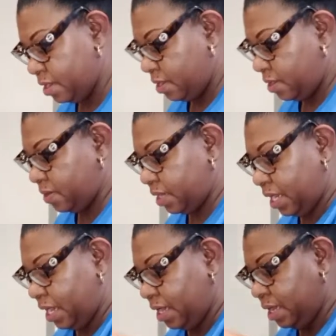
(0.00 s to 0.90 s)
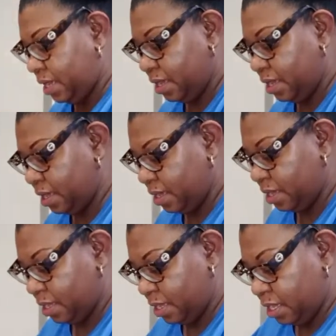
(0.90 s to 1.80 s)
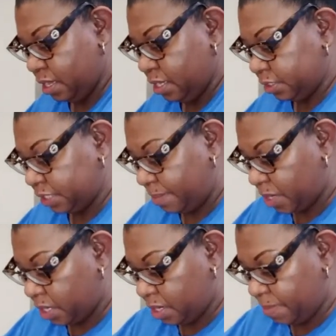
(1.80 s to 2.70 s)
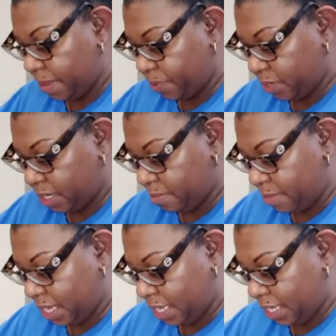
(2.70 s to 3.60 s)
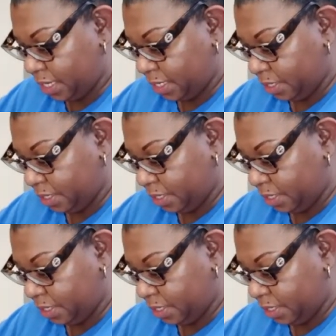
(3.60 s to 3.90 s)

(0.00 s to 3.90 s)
Okay? So I'm going to be putting mine